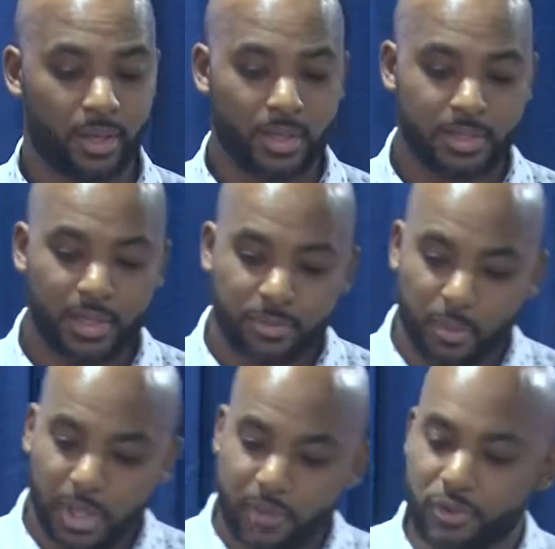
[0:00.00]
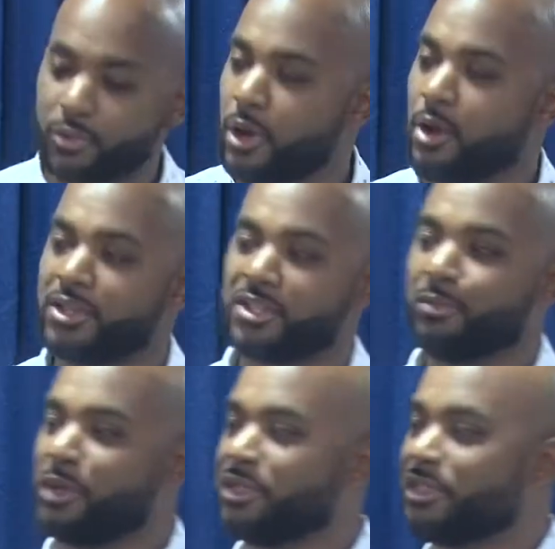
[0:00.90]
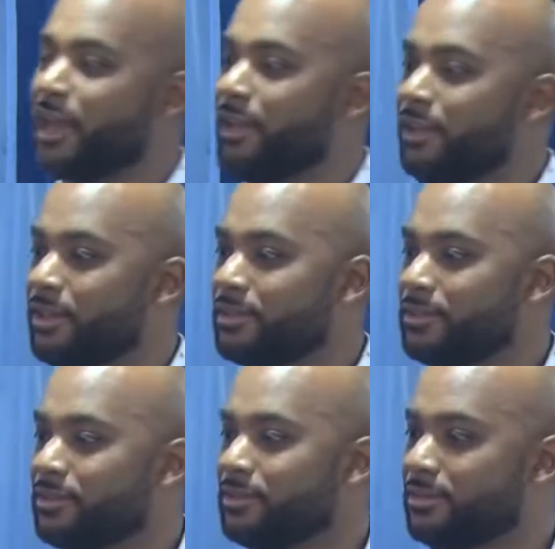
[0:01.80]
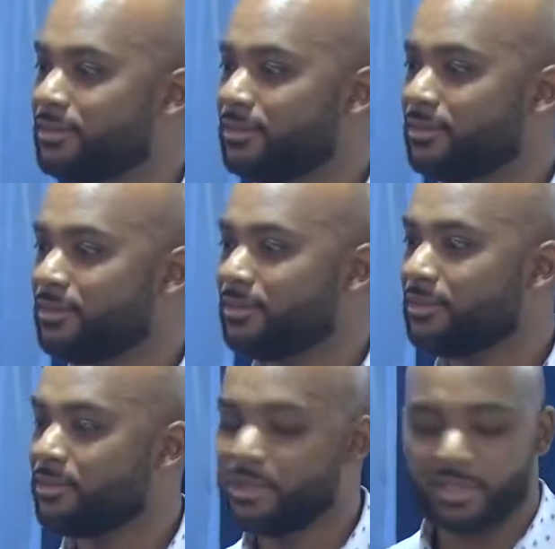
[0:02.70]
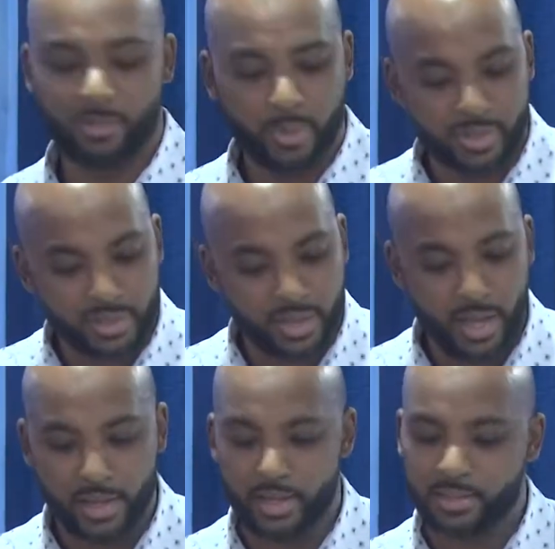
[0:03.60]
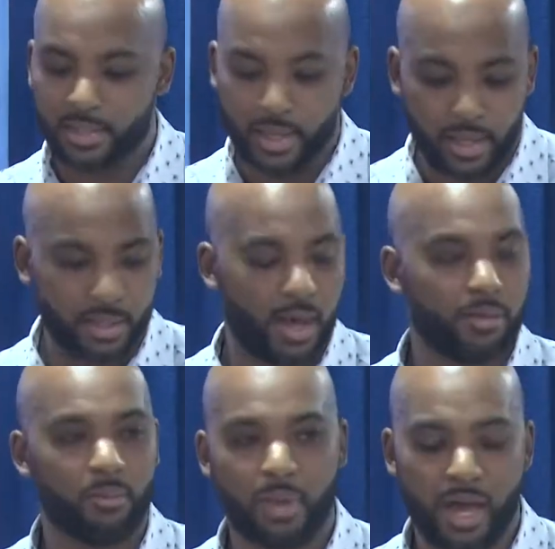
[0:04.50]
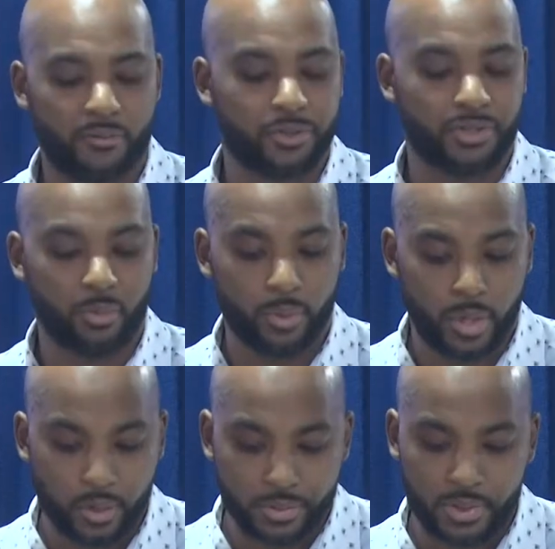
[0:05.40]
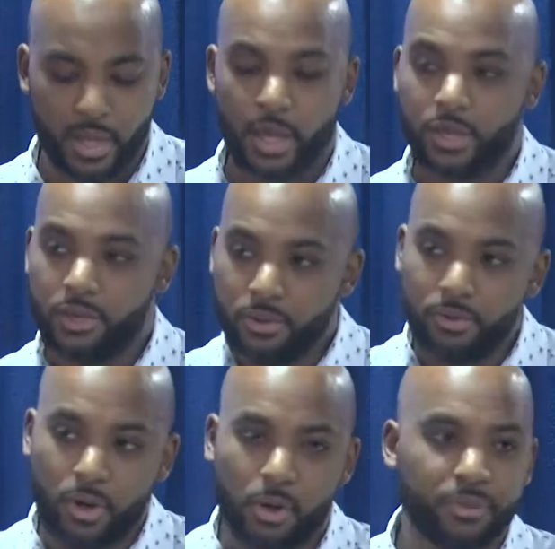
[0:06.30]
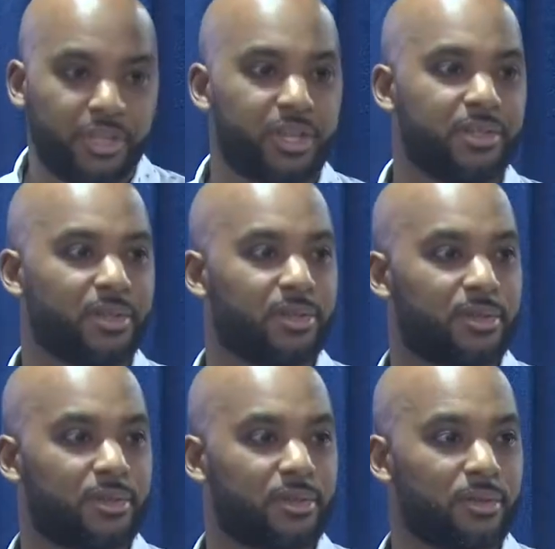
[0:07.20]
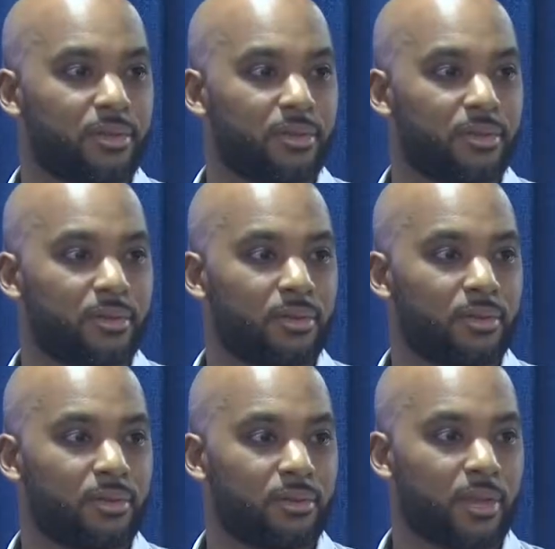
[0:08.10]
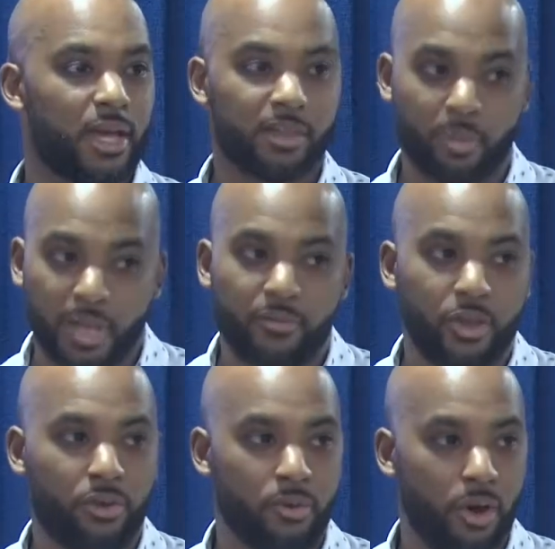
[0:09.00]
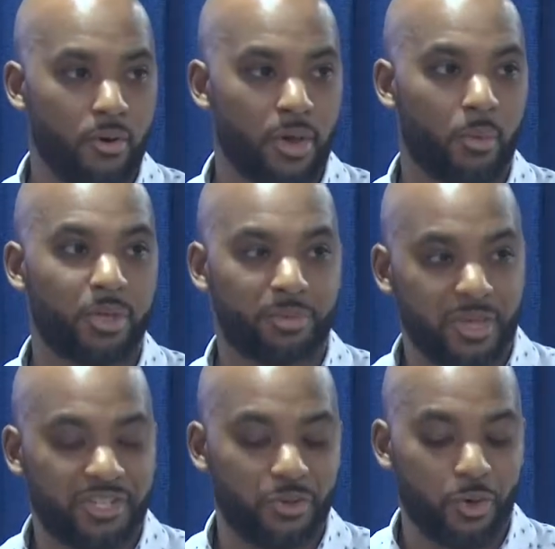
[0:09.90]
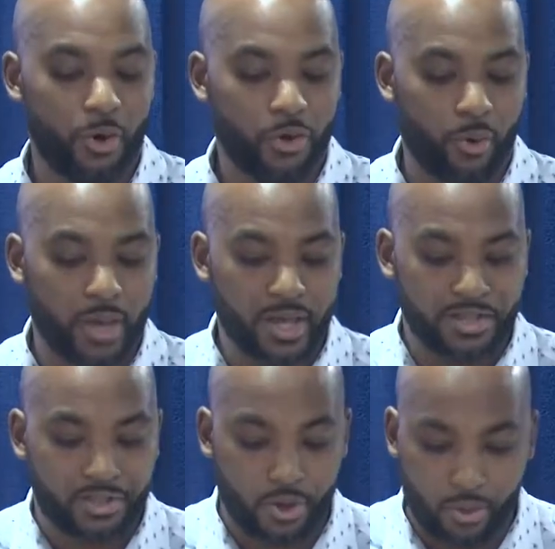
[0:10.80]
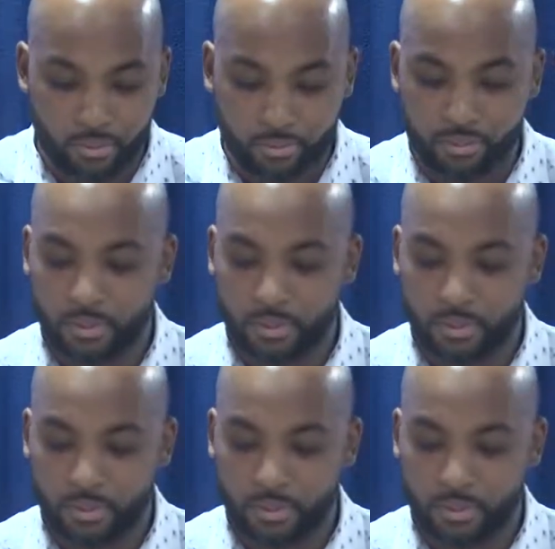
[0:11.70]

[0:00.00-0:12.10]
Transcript: See, as believers, we're all just a bunch of tight ends. We're just a bunch of tight ends laying down the block for someone else. You know Jesus. As a believer, you know him, which means you know your end zone.